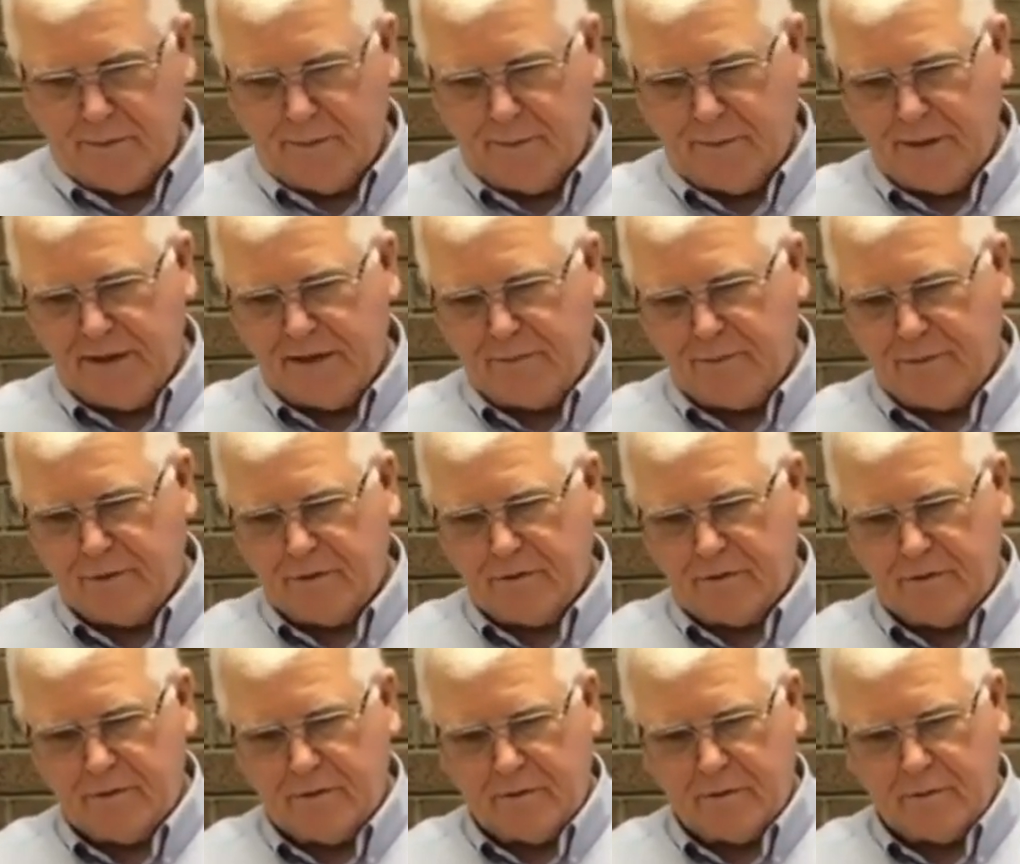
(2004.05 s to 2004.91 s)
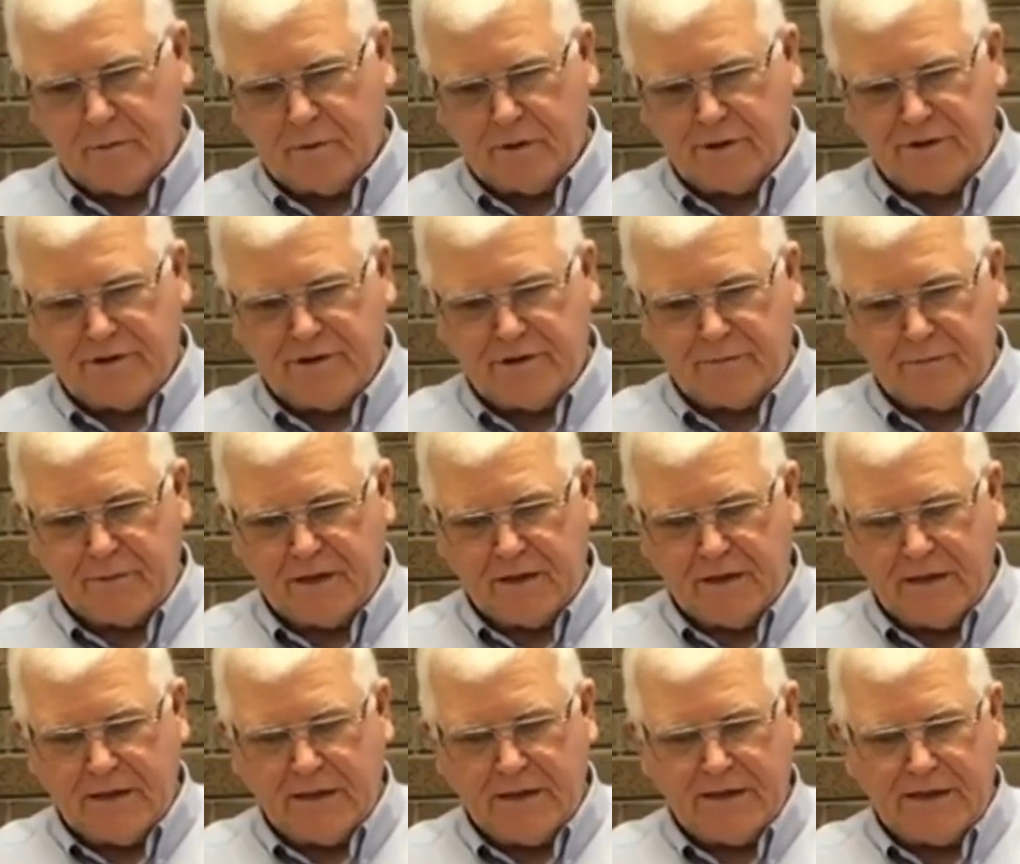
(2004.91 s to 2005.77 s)
People worshiped
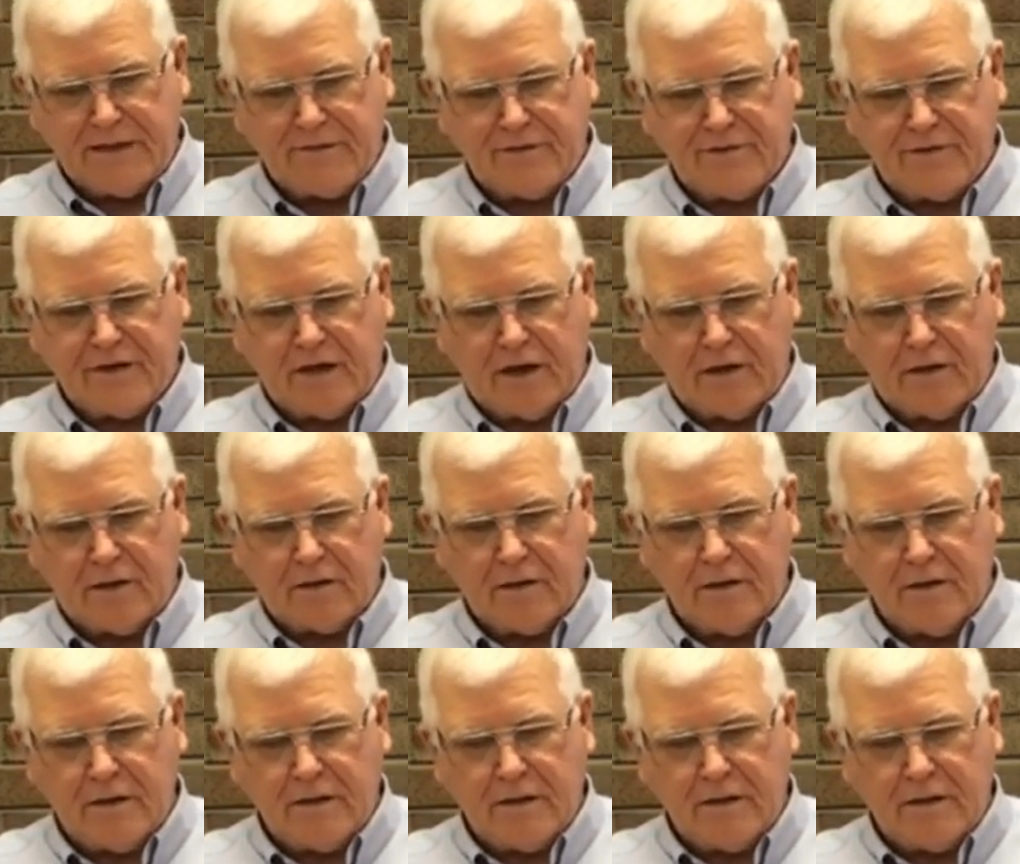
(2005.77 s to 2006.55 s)
in song,